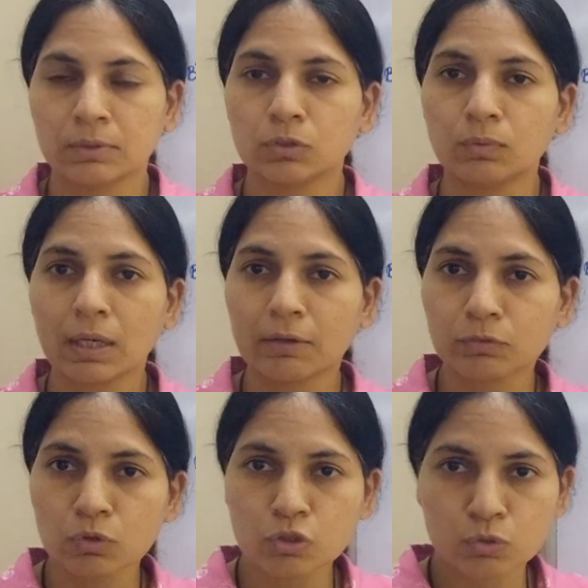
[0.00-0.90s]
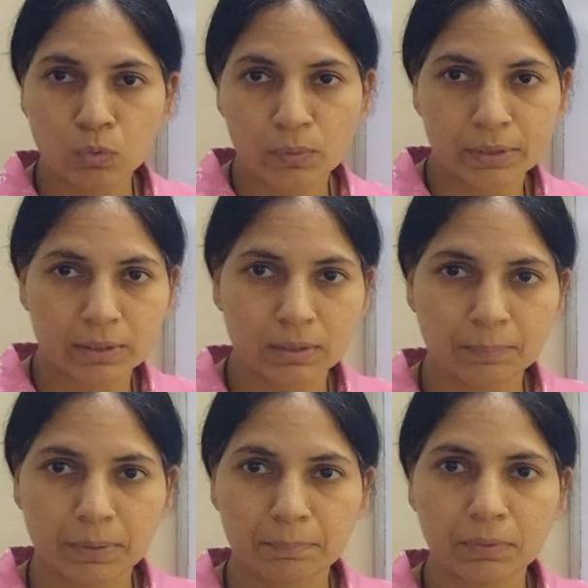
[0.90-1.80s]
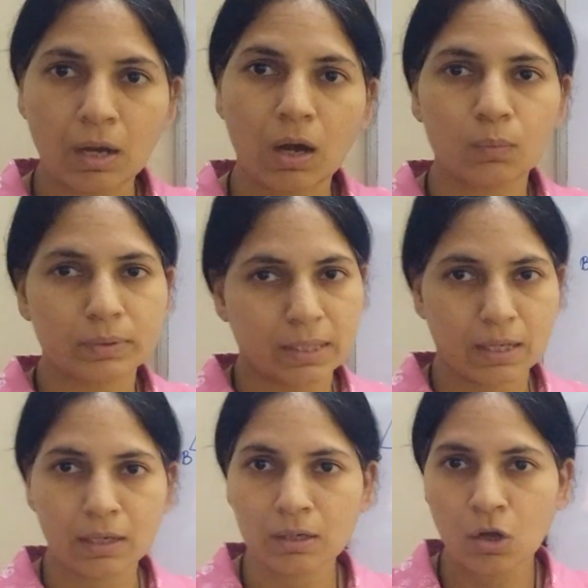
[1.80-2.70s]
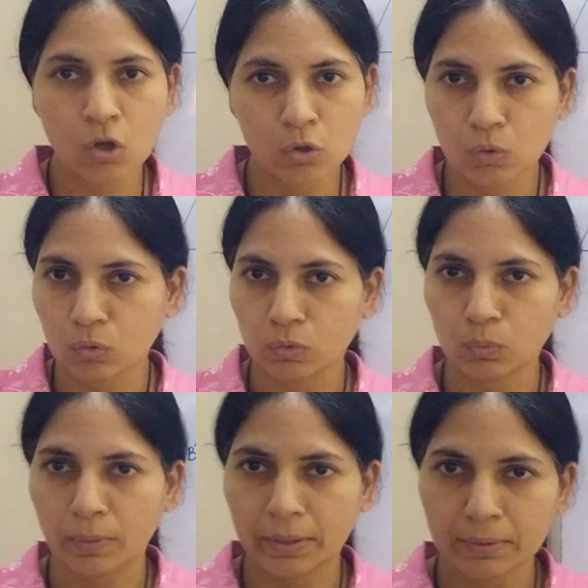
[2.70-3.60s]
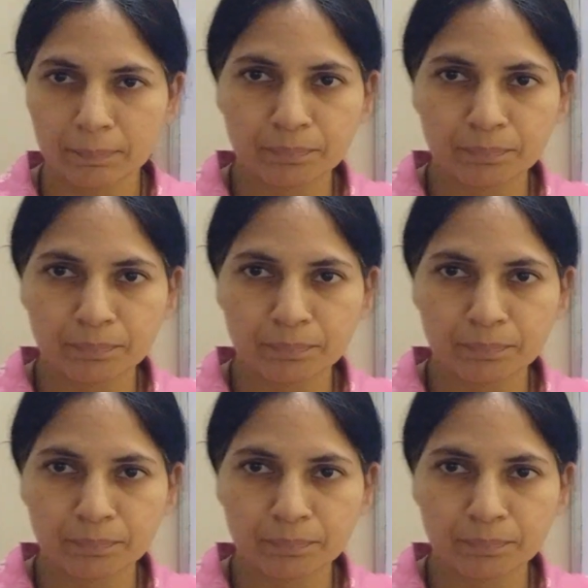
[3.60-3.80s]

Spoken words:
You will have to show it in the paper how they are congruent.